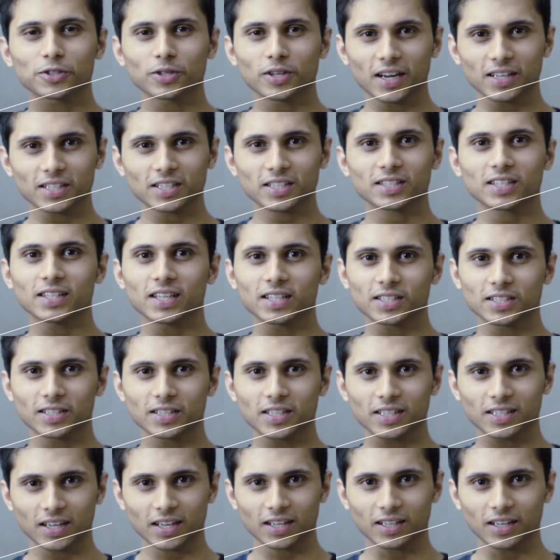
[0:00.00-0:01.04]
and visualizes
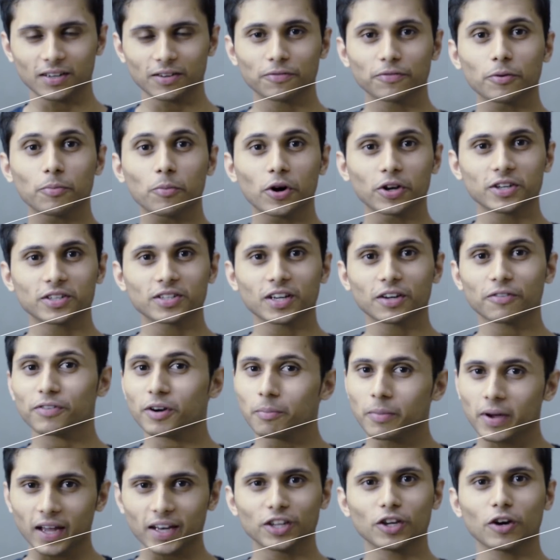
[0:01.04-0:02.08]
the necessary data for
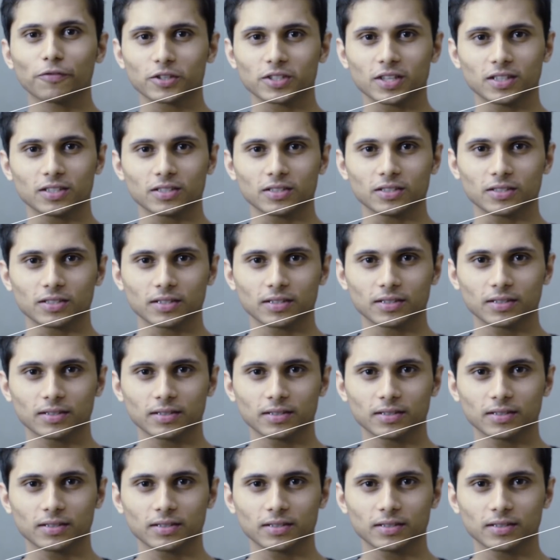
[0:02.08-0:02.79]
monitoring from any of your